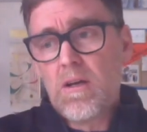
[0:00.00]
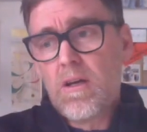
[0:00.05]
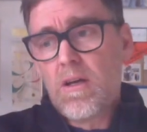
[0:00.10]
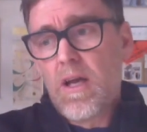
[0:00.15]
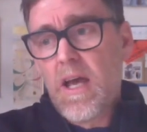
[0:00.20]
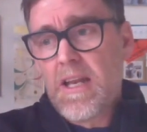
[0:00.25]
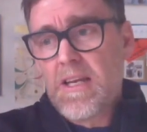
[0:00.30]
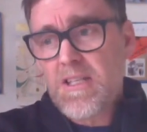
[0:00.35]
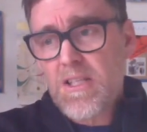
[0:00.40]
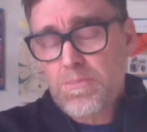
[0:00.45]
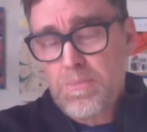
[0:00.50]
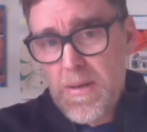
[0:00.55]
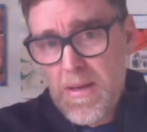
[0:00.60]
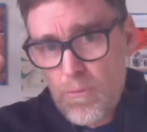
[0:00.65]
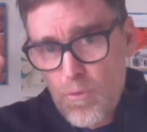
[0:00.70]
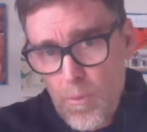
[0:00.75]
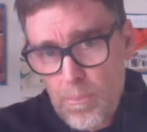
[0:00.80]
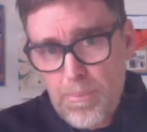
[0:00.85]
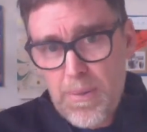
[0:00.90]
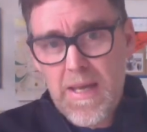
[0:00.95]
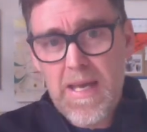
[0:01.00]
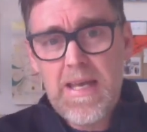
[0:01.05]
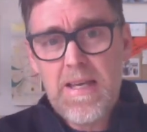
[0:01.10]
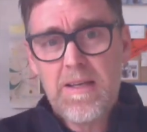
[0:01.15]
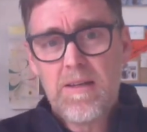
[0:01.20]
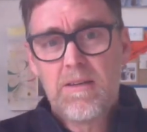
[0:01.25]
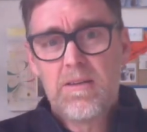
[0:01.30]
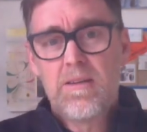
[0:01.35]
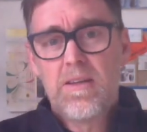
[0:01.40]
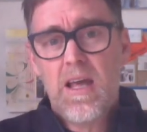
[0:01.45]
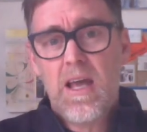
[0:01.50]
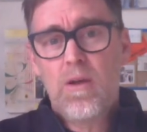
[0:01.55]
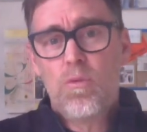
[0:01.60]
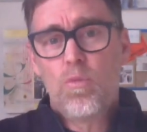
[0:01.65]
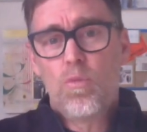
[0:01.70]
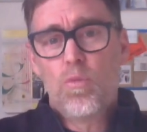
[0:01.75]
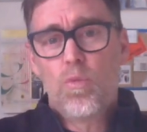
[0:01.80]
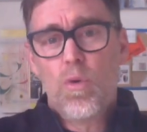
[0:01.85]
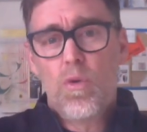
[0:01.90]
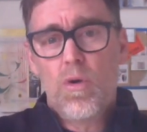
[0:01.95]
And it's been repeated that
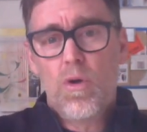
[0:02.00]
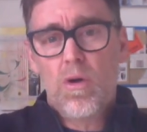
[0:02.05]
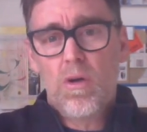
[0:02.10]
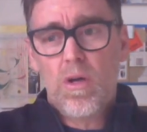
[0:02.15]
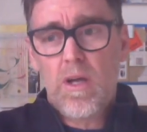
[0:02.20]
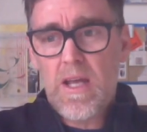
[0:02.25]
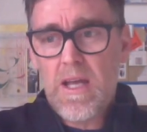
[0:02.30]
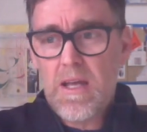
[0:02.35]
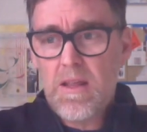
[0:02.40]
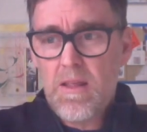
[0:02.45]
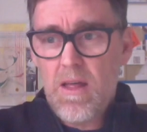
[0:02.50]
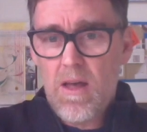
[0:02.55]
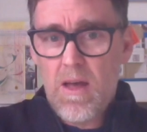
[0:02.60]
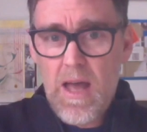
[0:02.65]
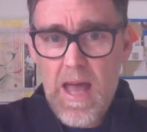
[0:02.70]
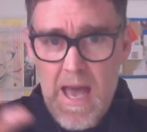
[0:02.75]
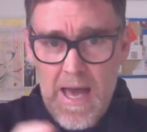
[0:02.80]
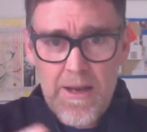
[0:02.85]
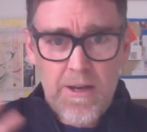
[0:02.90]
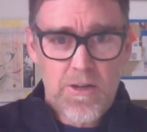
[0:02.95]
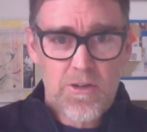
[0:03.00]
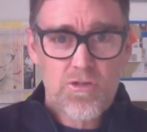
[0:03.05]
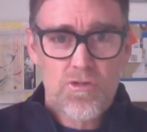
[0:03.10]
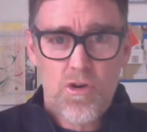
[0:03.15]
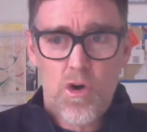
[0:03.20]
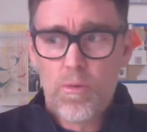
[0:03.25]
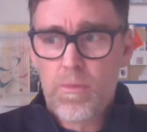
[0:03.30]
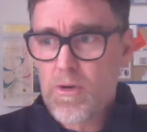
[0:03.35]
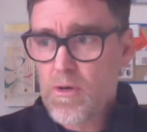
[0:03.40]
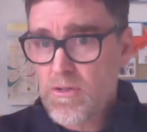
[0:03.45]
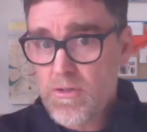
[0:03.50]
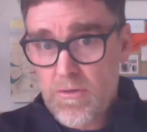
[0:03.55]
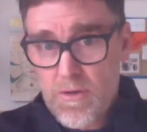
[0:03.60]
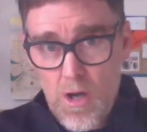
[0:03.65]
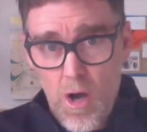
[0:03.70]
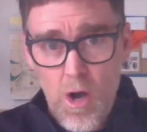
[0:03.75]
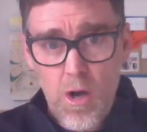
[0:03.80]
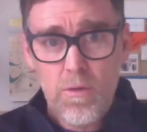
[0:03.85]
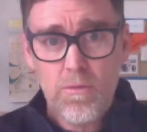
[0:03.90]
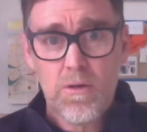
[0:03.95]
we're either out of control because of
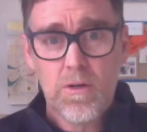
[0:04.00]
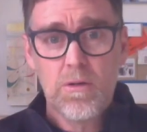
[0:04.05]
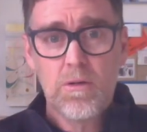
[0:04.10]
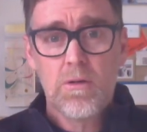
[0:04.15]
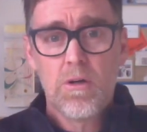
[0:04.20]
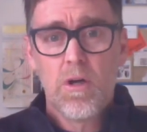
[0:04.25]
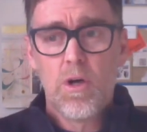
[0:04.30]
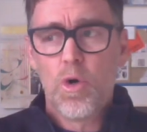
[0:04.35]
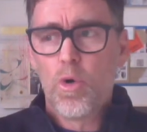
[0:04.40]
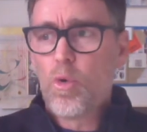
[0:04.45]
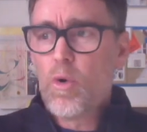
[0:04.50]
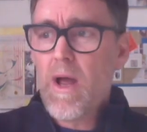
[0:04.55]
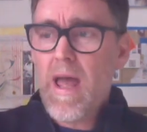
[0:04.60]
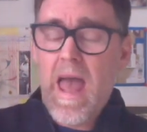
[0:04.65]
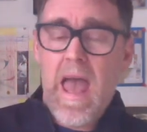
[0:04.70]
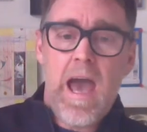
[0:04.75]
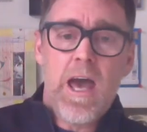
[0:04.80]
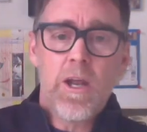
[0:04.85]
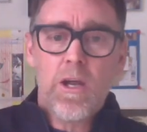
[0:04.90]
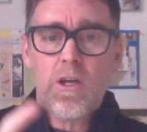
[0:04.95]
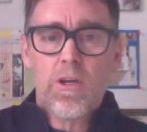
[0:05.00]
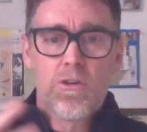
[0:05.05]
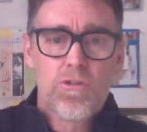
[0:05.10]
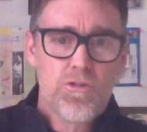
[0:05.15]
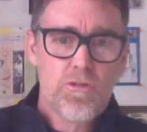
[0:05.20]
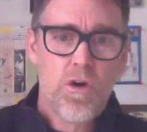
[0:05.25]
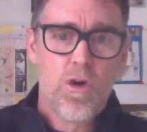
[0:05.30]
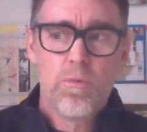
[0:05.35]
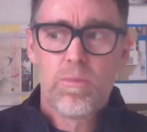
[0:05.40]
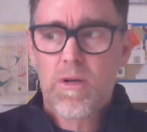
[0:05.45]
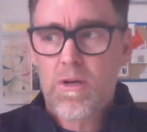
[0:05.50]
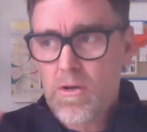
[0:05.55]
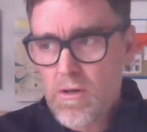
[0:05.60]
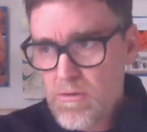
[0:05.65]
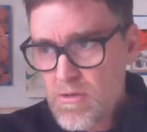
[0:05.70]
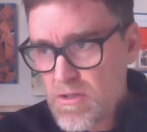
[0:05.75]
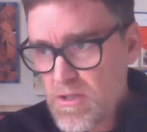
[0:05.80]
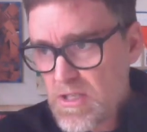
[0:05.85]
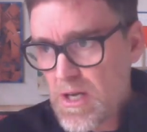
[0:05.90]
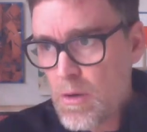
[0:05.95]
COVID, or we're out of control
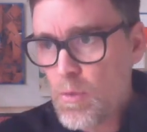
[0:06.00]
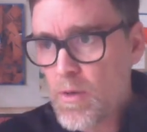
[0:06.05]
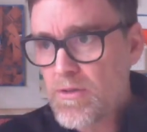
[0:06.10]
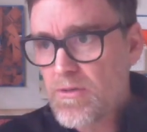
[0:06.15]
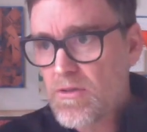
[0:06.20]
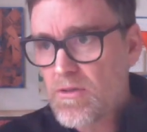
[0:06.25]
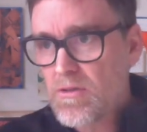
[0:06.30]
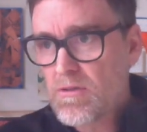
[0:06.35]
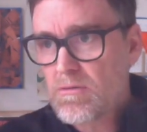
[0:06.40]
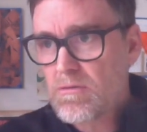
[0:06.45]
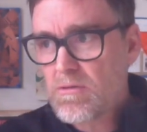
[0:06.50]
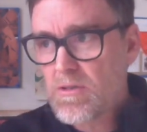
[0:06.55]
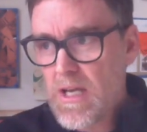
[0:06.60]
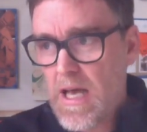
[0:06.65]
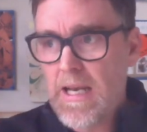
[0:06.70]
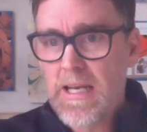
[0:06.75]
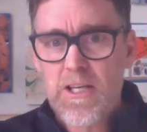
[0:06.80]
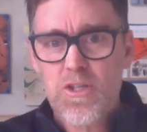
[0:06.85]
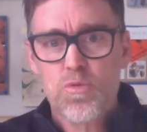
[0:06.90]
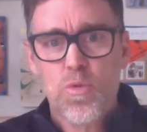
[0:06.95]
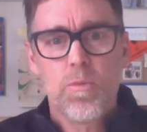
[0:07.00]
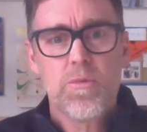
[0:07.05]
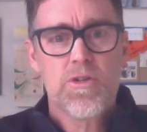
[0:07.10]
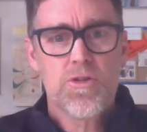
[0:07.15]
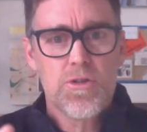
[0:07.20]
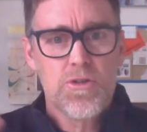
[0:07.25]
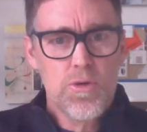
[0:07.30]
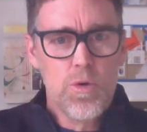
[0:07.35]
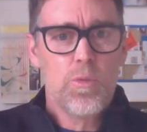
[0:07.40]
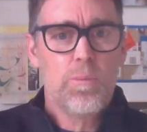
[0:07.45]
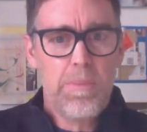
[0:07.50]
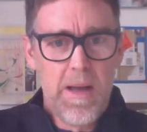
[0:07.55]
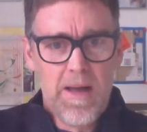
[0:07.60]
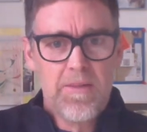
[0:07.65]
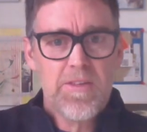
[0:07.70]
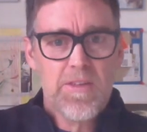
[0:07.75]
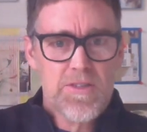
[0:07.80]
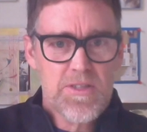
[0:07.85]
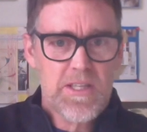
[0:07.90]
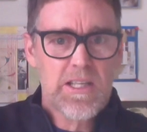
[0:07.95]
because someone's telling us what we should do about
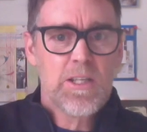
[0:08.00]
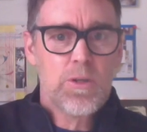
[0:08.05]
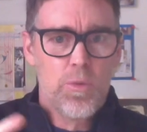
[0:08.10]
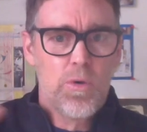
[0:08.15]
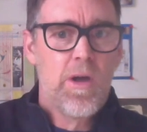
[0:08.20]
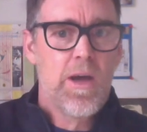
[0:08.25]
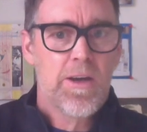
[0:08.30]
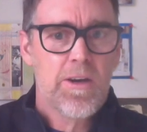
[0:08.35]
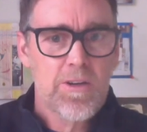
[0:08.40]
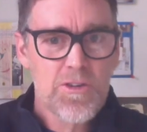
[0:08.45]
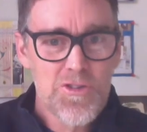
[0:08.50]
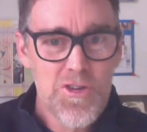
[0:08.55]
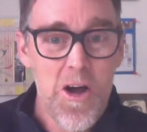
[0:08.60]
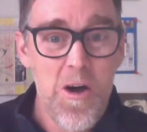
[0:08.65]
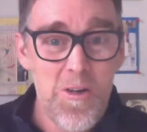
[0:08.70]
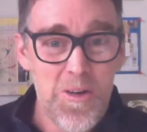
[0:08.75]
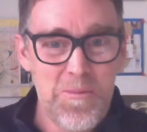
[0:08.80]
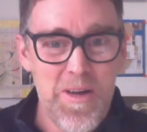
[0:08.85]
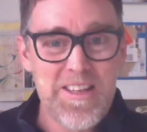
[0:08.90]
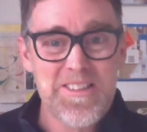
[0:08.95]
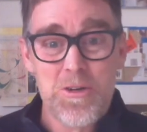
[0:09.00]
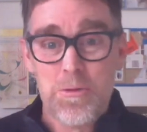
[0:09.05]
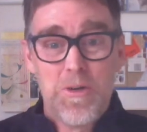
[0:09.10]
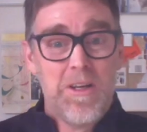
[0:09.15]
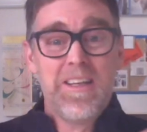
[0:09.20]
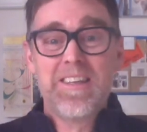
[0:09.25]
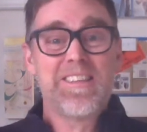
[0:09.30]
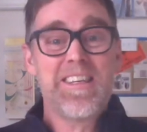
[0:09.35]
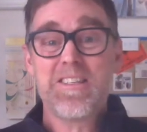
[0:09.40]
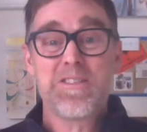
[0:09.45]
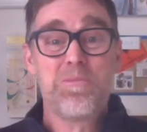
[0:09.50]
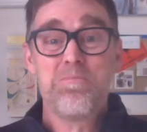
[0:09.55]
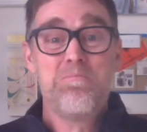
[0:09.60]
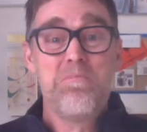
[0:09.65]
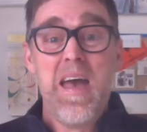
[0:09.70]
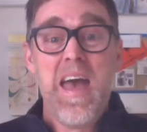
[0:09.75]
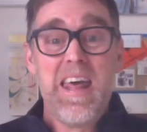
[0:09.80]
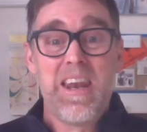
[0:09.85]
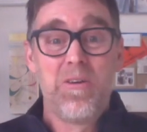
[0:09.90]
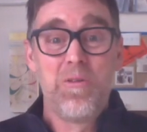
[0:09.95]
this thing that we're out of control about. So it doesn't
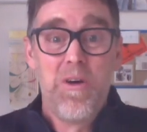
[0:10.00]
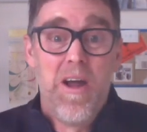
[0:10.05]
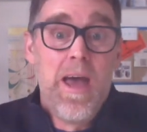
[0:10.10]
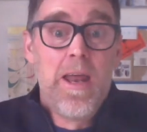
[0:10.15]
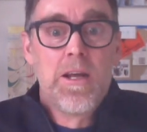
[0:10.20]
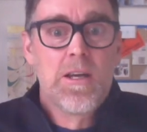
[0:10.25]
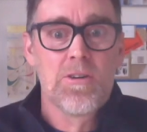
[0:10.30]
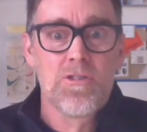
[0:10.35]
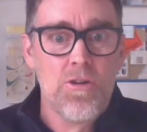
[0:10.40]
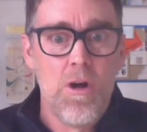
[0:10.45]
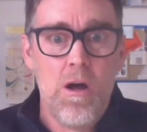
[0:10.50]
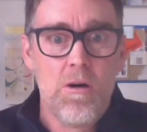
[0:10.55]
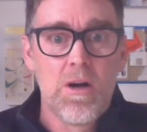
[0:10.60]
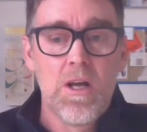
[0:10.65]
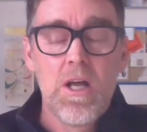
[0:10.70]
matter, we're out of control.